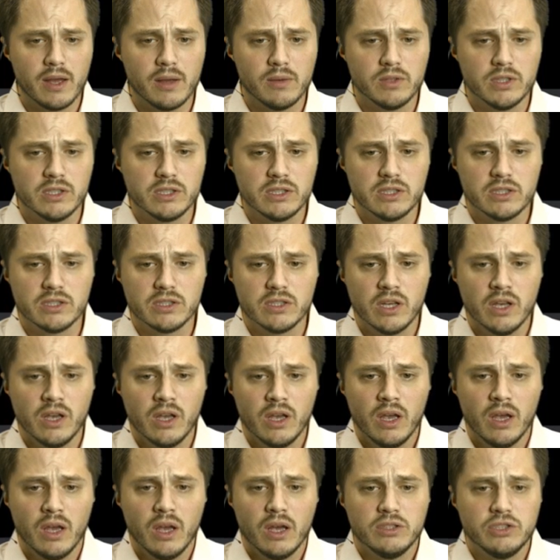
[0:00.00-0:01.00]
This is
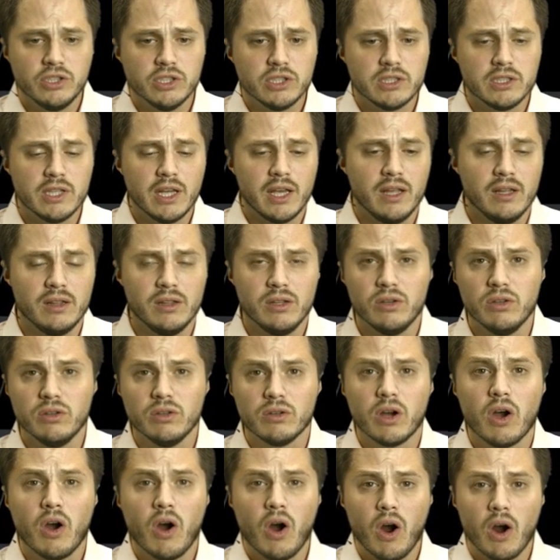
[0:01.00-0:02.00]
just a
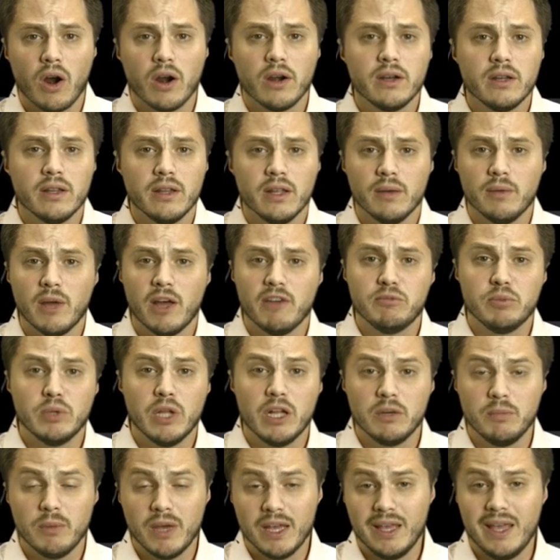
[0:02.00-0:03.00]
little card that I've
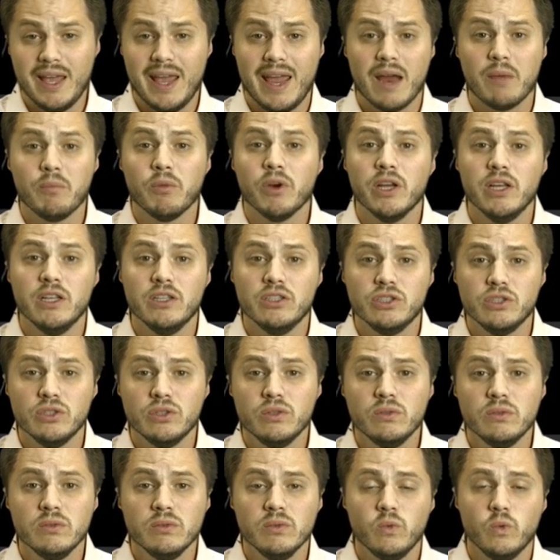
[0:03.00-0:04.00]
plugged my camera
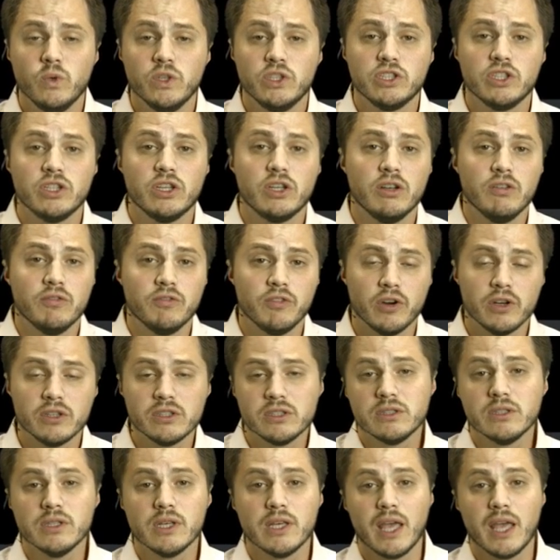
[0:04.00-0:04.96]
into, which converts the